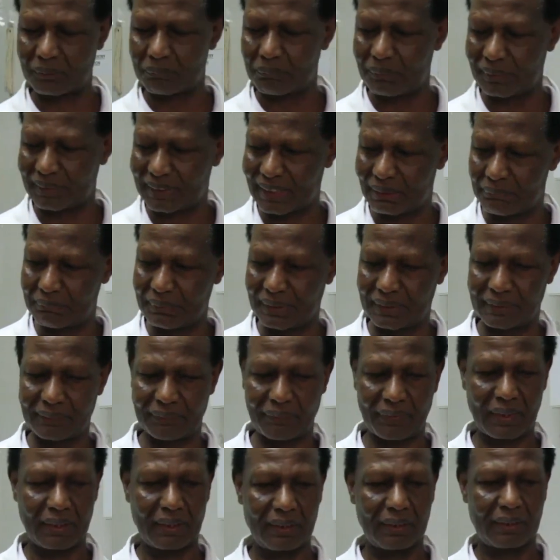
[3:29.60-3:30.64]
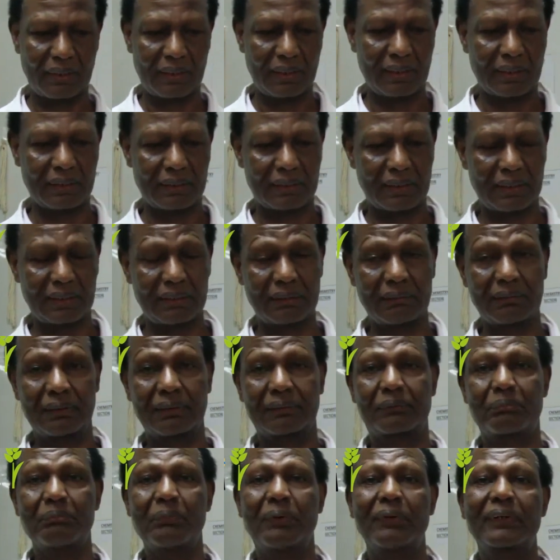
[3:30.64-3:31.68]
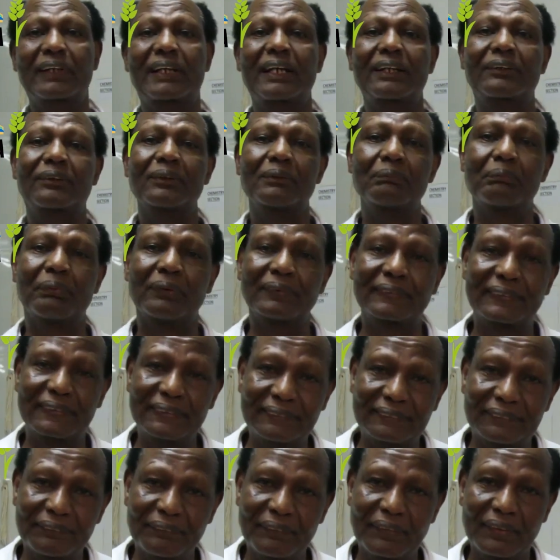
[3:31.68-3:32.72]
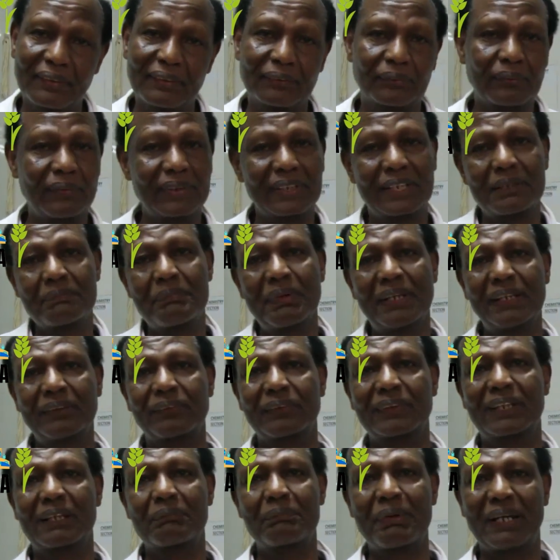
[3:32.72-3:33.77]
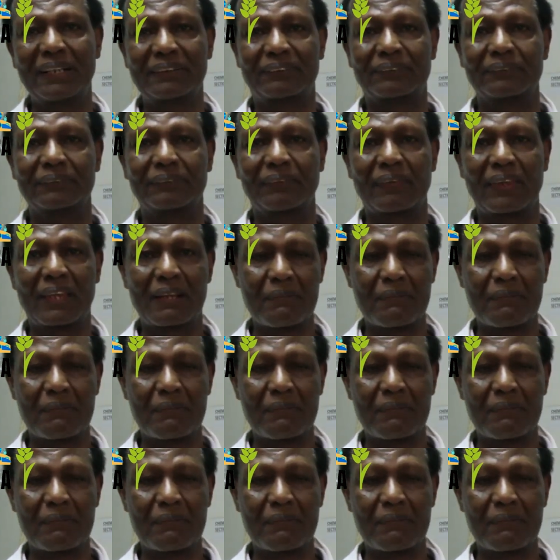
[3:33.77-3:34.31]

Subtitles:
to put them in small carton boxes. So it depends on the person.